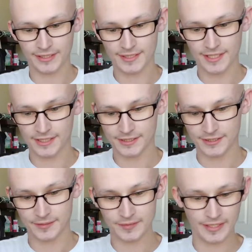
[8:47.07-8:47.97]
Let's
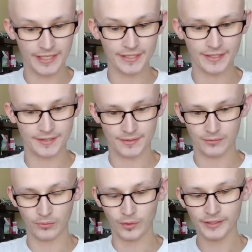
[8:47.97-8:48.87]
actually take this
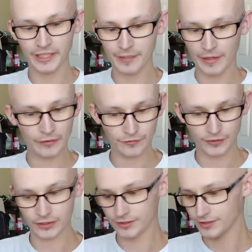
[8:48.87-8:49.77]
one game out
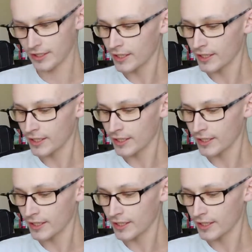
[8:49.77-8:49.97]
first.